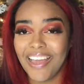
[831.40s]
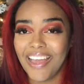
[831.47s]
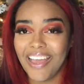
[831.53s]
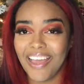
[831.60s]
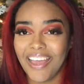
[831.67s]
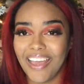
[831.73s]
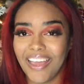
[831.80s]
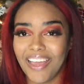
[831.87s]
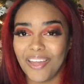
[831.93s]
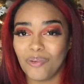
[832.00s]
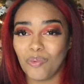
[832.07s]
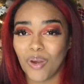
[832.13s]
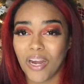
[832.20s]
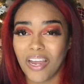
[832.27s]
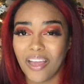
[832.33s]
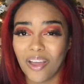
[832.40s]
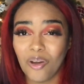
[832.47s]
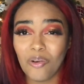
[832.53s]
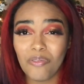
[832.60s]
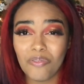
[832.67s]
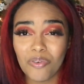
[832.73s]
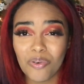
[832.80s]
and were
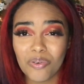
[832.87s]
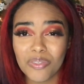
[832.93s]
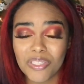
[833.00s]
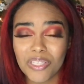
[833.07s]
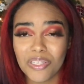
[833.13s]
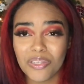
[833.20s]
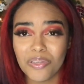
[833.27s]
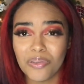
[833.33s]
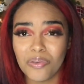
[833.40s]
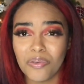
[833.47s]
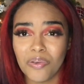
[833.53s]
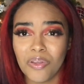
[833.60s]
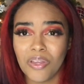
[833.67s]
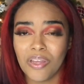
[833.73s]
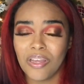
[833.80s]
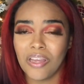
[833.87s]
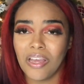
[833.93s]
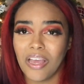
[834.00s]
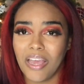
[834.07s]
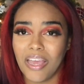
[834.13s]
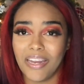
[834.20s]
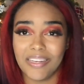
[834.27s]
helpful to you
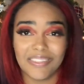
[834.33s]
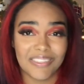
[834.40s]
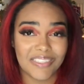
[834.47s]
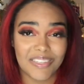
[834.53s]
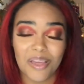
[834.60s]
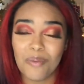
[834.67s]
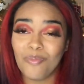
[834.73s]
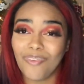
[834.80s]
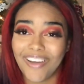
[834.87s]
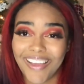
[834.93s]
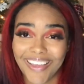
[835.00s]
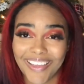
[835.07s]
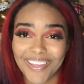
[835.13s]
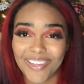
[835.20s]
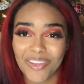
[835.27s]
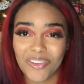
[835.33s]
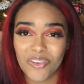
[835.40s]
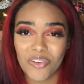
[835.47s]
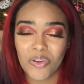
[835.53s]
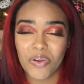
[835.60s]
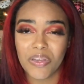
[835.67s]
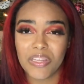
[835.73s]
in some way
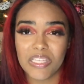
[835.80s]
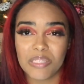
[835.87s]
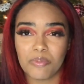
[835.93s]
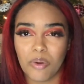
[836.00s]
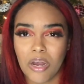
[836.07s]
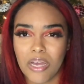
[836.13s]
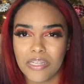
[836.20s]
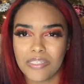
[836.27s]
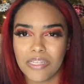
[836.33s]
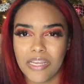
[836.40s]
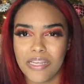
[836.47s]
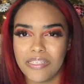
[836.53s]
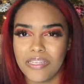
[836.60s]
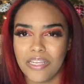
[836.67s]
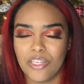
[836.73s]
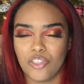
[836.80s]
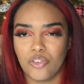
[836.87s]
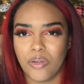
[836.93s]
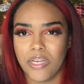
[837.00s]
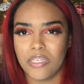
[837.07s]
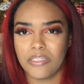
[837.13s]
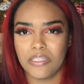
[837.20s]
during this process and
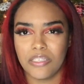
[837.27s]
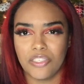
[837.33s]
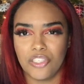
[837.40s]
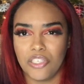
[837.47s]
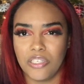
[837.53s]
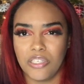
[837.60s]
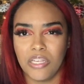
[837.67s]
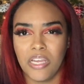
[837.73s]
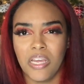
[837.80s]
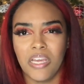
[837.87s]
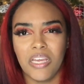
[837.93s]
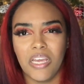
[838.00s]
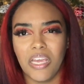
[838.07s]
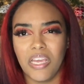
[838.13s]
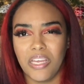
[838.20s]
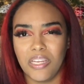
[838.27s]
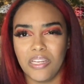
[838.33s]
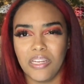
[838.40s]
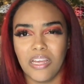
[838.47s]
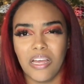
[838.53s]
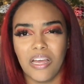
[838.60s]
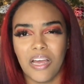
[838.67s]
transition. And
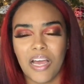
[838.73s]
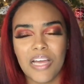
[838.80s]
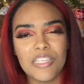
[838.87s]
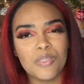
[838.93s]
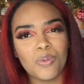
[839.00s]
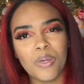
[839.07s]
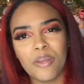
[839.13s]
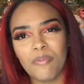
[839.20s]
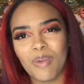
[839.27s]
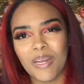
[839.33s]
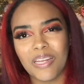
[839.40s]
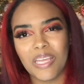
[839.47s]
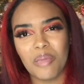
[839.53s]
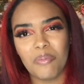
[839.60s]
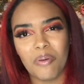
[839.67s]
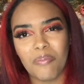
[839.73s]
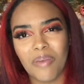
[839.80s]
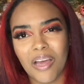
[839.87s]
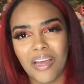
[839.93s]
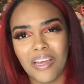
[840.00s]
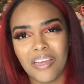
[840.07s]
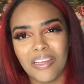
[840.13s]
I just want everybody to keep in
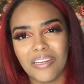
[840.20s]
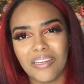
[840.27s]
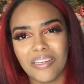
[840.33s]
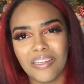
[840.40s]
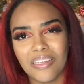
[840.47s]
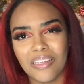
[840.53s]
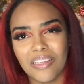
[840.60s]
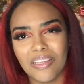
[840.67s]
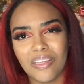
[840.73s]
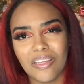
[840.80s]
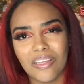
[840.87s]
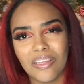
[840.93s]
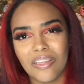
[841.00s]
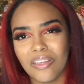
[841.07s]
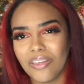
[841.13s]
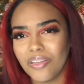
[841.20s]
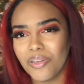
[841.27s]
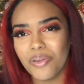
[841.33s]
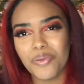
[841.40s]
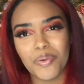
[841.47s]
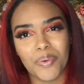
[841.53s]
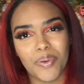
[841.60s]
mind, you're
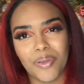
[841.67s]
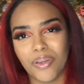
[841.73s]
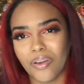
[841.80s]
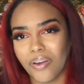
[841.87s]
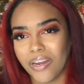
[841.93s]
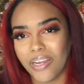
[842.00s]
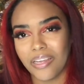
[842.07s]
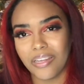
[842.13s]
doing great.